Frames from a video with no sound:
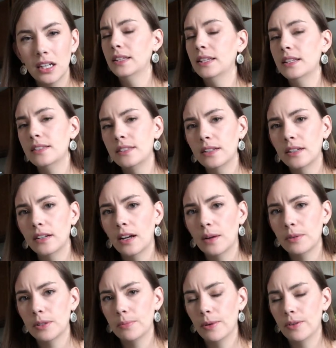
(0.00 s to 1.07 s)
This year I
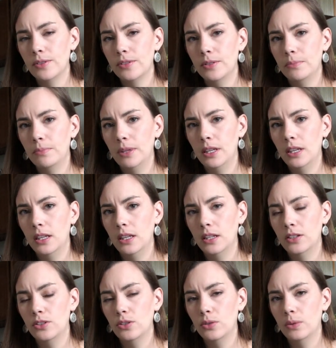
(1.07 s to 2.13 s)
was supposed to be
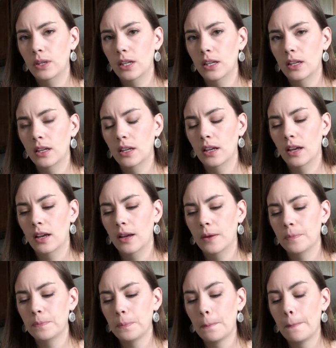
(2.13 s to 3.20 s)
doing,
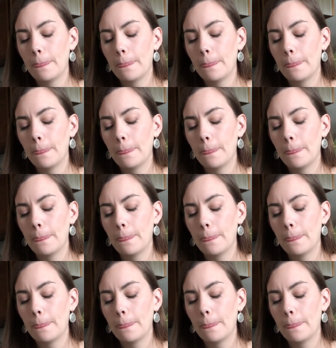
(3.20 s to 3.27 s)
um,